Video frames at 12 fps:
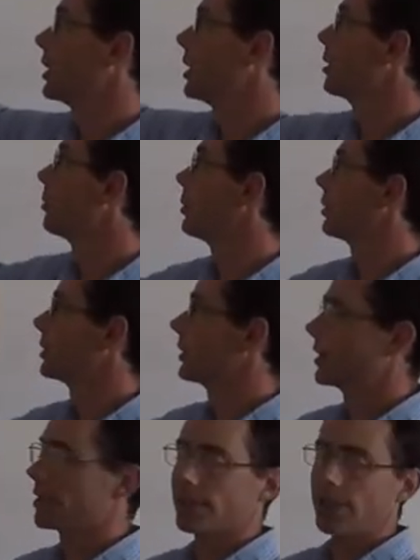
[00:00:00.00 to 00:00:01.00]
equal to
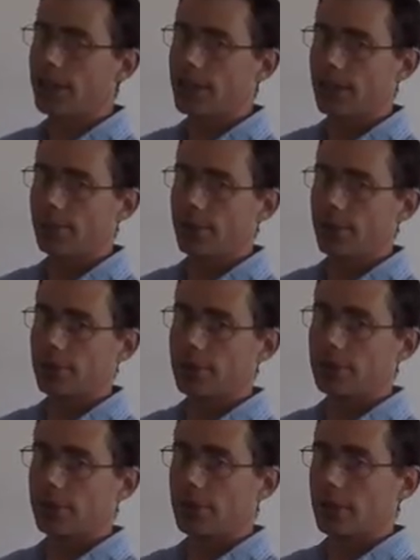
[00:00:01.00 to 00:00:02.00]
this side anymore.
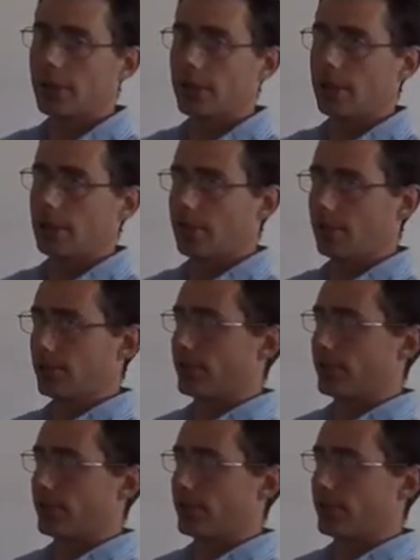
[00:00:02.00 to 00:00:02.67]
Hopefully